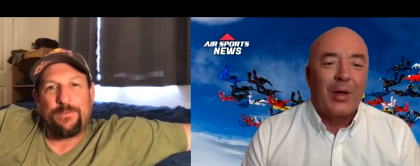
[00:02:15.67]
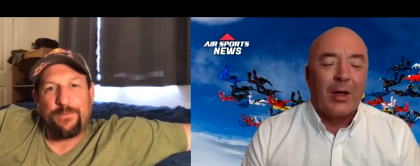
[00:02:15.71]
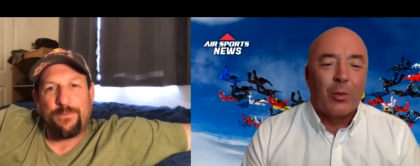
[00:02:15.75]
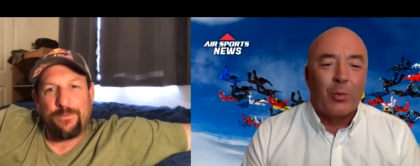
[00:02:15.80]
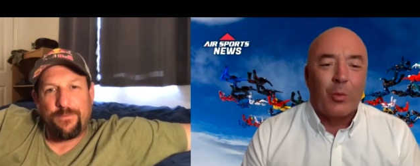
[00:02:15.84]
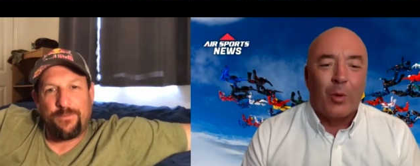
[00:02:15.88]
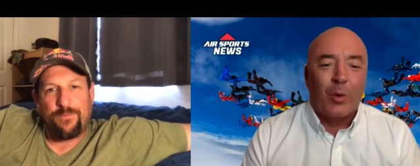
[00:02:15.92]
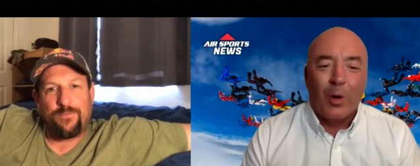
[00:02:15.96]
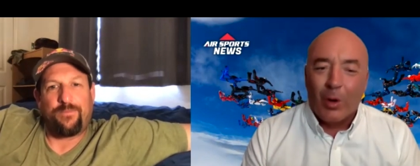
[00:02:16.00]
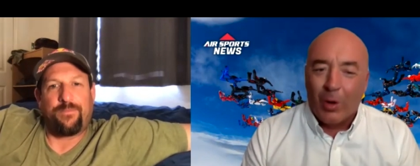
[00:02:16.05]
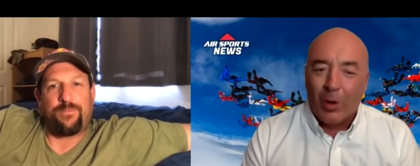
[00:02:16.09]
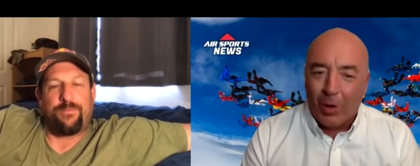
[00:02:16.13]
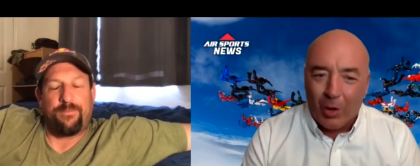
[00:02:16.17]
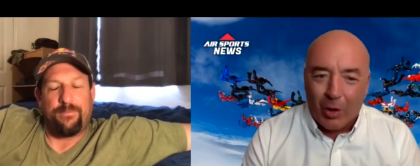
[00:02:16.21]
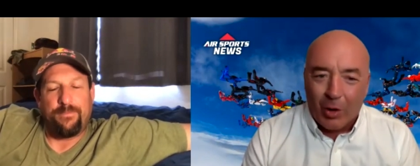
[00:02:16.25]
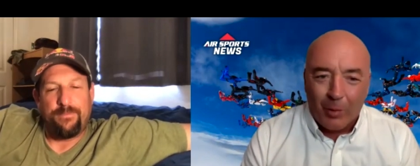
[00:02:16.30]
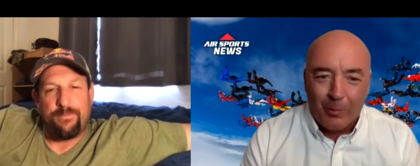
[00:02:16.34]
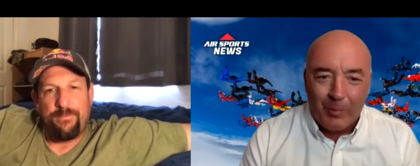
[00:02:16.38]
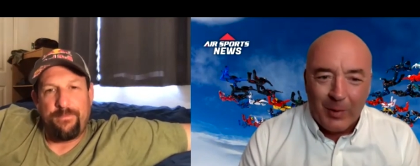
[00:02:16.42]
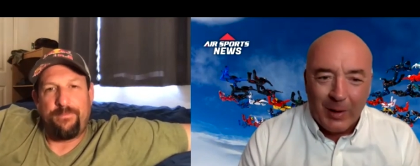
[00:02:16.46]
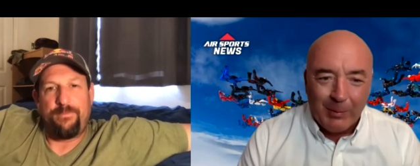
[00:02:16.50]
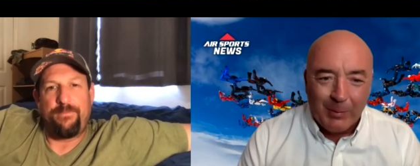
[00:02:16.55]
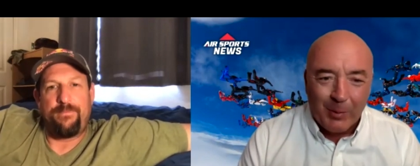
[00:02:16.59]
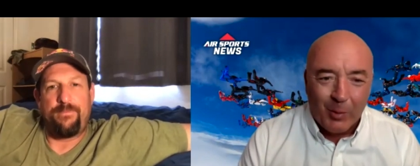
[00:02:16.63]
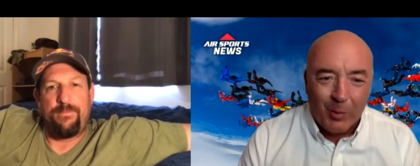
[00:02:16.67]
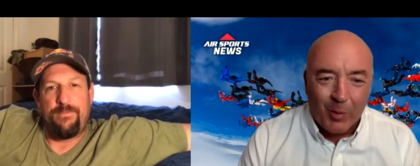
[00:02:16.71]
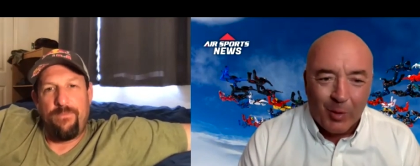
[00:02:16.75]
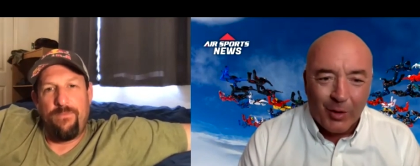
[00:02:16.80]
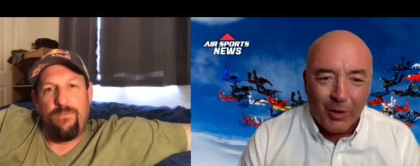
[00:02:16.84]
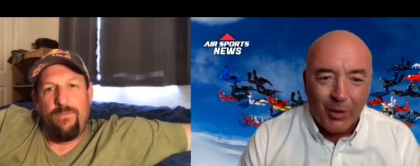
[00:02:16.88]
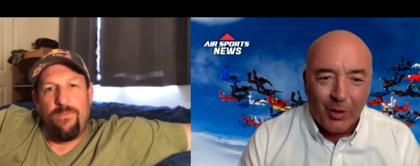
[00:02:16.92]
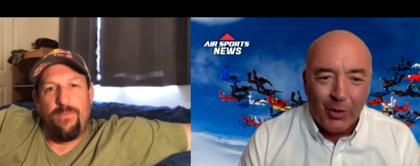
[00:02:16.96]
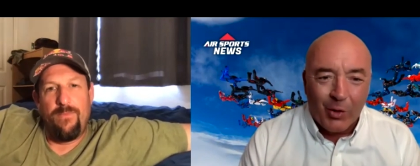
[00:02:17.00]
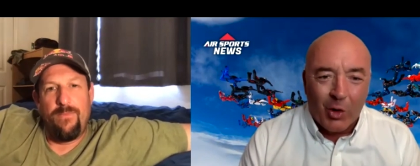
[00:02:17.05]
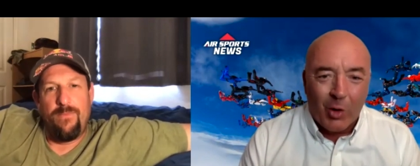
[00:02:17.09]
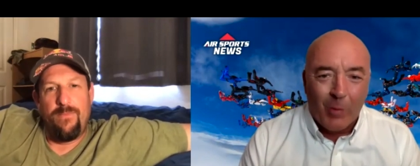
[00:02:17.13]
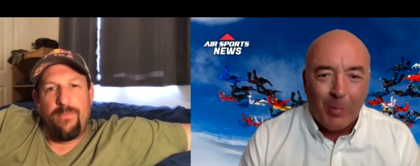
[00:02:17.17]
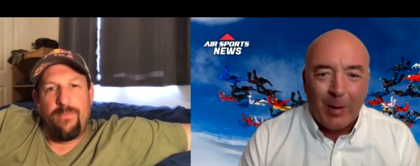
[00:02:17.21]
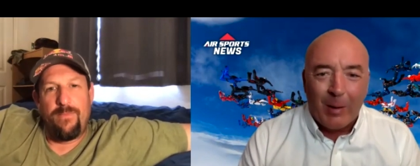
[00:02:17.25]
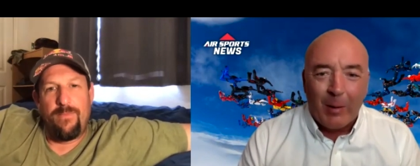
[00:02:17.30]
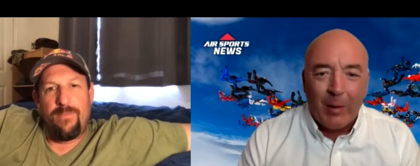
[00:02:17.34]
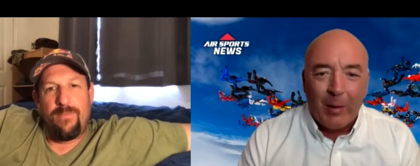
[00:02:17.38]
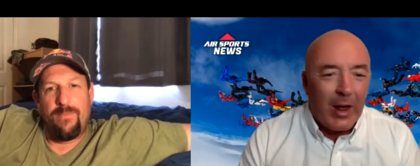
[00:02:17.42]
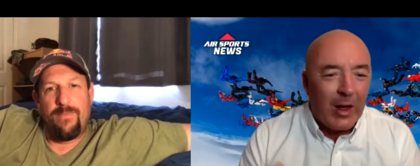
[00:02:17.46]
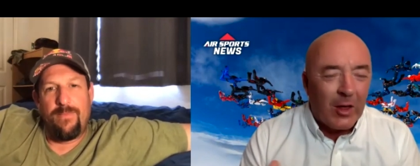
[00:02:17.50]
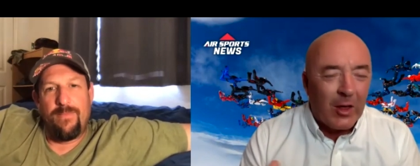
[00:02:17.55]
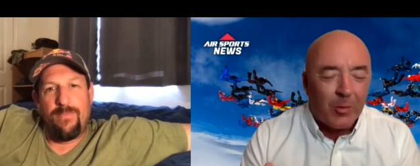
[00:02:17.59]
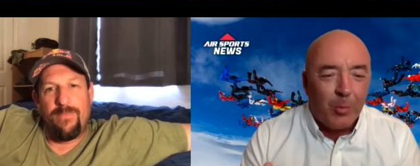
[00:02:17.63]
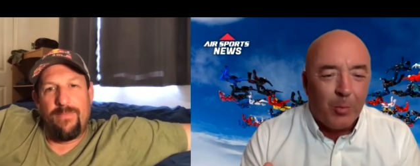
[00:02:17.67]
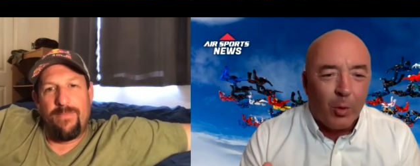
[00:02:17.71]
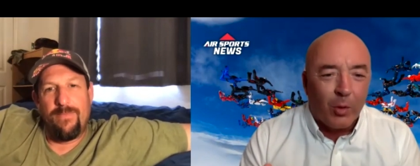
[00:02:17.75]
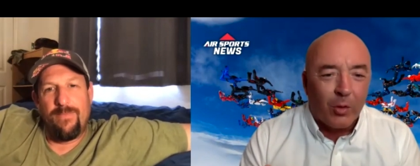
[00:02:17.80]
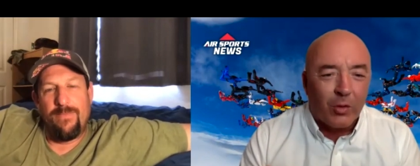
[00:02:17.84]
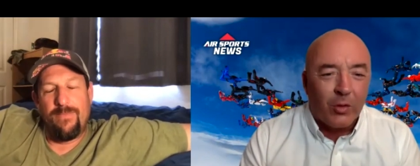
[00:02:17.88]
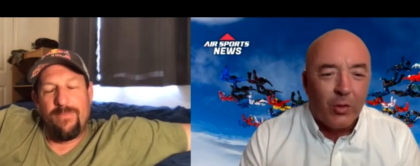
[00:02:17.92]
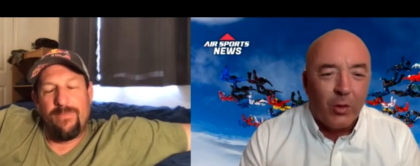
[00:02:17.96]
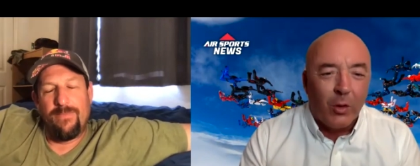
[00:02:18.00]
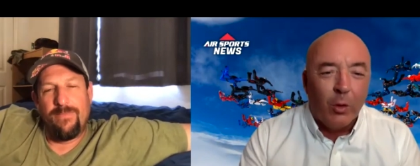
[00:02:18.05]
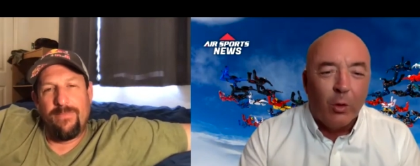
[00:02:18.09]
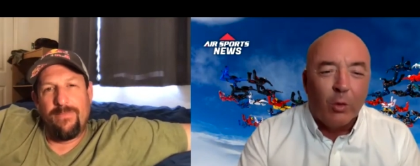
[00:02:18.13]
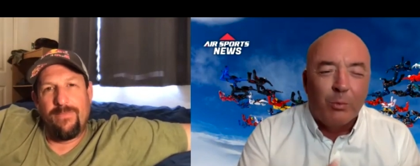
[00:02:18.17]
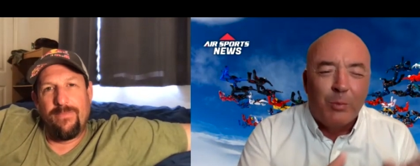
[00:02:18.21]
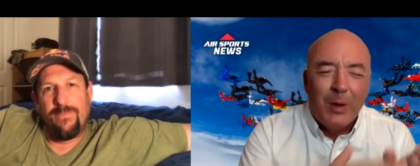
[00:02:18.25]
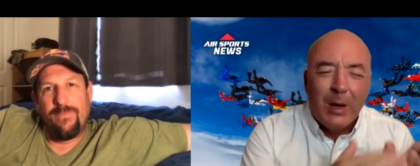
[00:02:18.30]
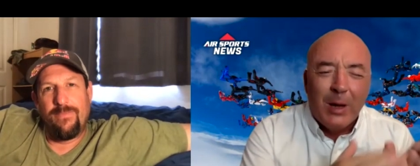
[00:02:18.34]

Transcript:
Speaker 1: That's what a lot of people want to know about air sports news.